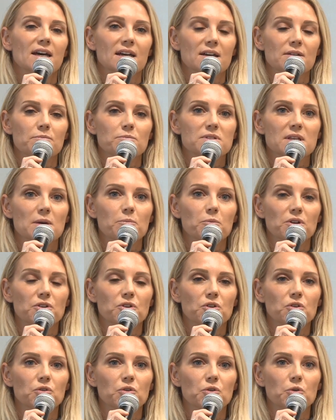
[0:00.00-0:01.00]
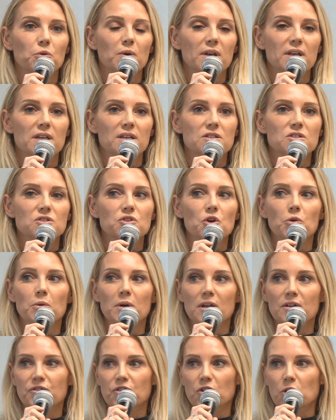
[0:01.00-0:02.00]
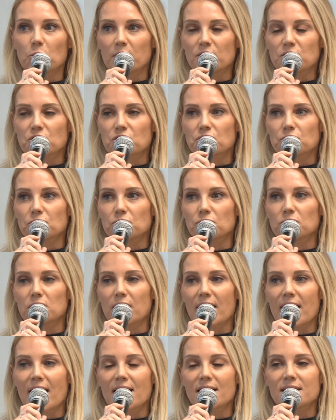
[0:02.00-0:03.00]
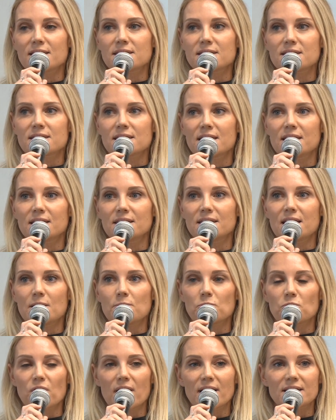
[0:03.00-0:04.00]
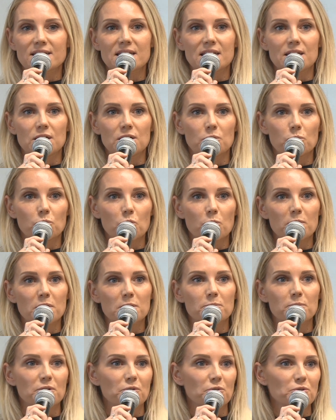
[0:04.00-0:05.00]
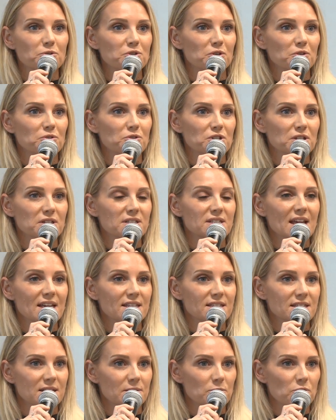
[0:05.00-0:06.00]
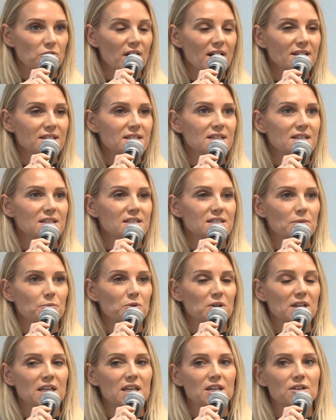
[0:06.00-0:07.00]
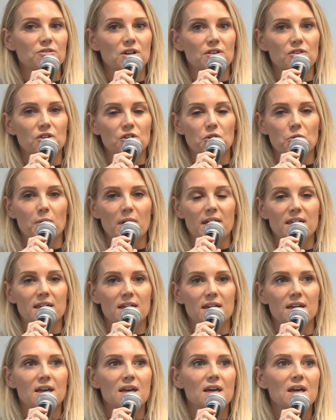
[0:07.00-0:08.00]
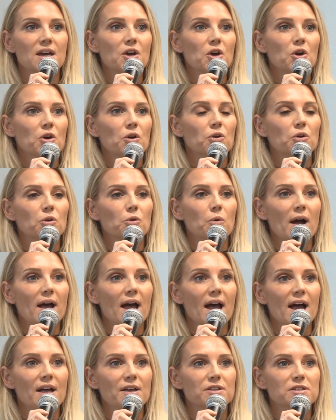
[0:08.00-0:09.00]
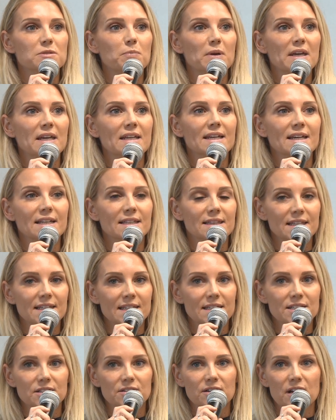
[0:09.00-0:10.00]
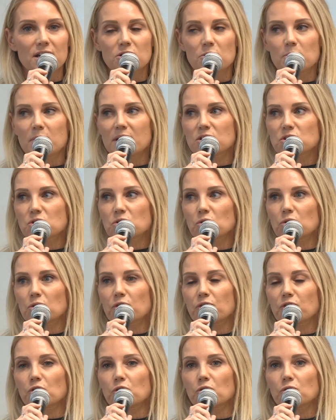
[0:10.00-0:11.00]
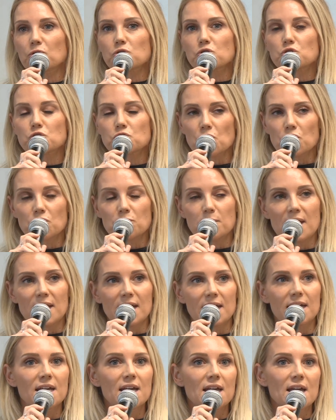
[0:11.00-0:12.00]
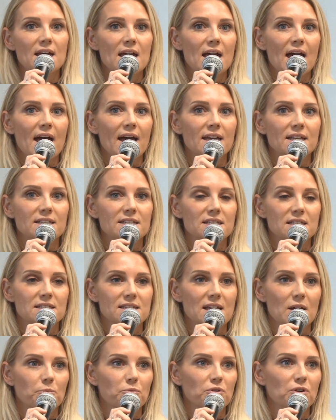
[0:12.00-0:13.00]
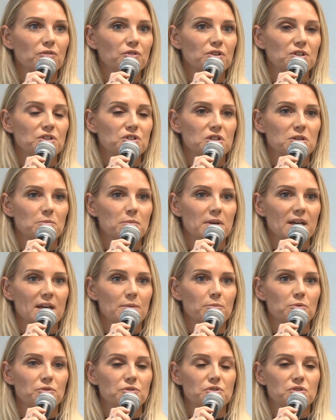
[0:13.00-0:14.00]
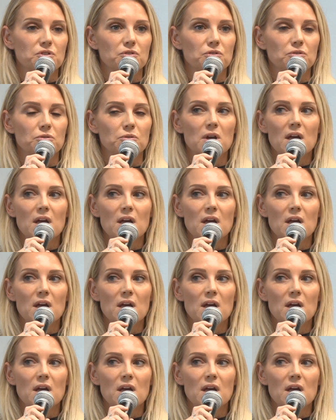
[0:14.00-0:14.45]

someone who is so influential as an Emirati woman, but also just as an Emirati, as somebody in the UAE who has been a leader and a mentor for so many. And it is our privilege to be able to